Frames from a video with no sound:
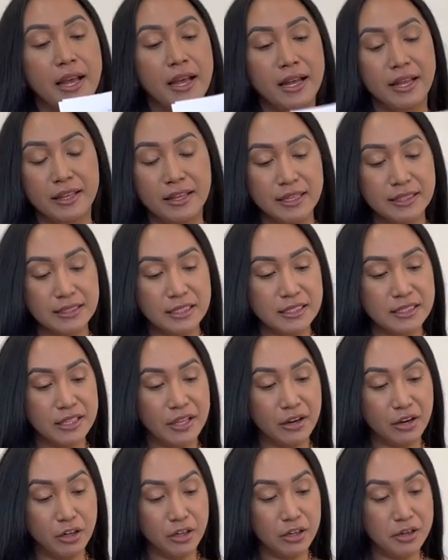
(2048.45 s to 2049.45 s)
this is
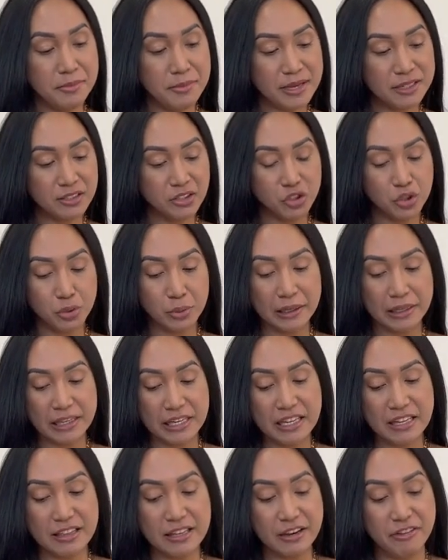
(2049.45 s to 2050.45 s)
the Hermes
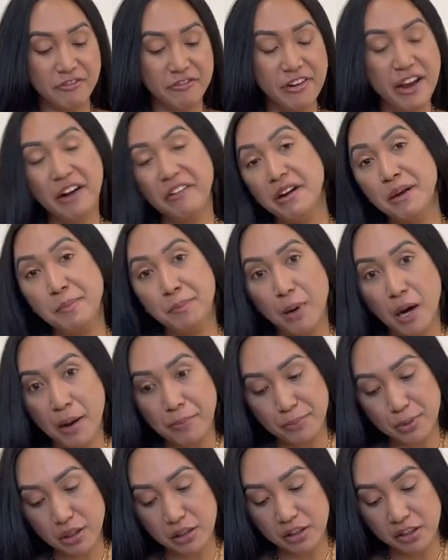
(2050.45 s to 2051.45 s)
Twilly, the very
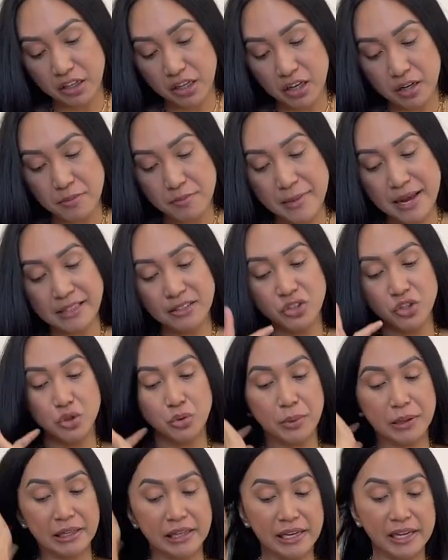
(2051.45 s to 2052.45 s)
popular Hermes
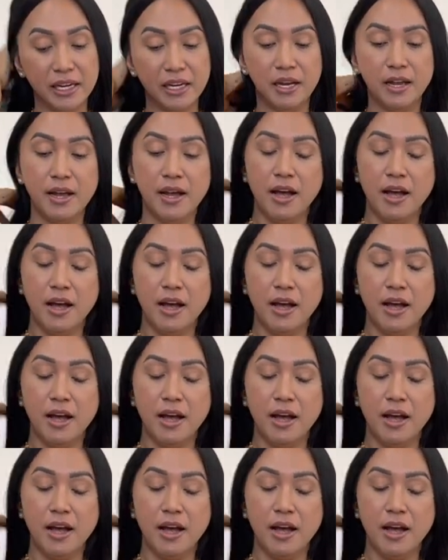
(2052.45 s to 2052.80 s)
Twilly.